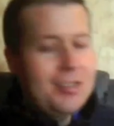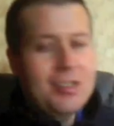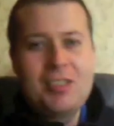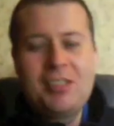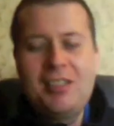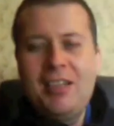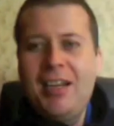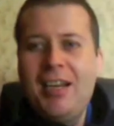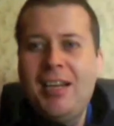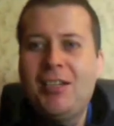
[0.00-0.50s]

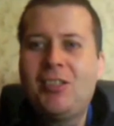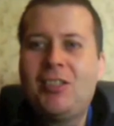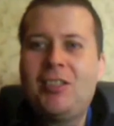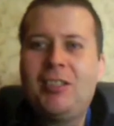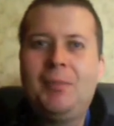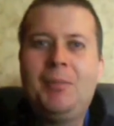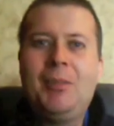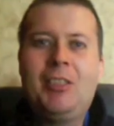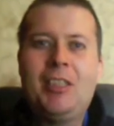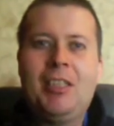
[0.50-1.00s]
And staying
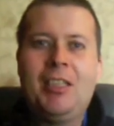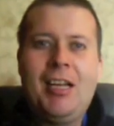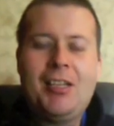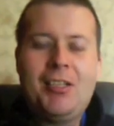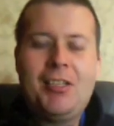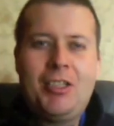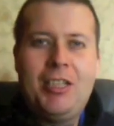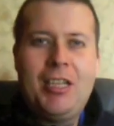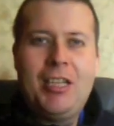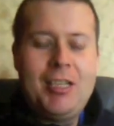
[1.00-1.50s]
similar to
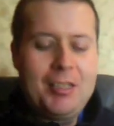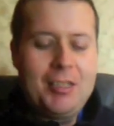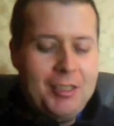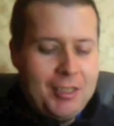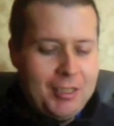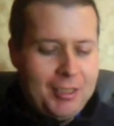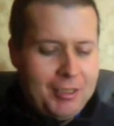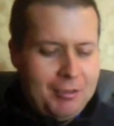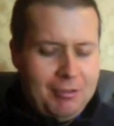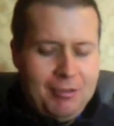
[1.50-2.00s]
like
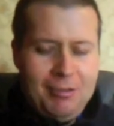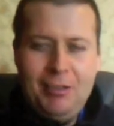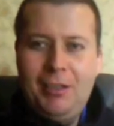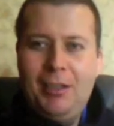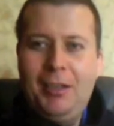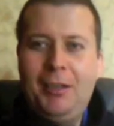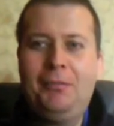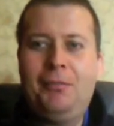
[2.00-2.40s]
GHQ,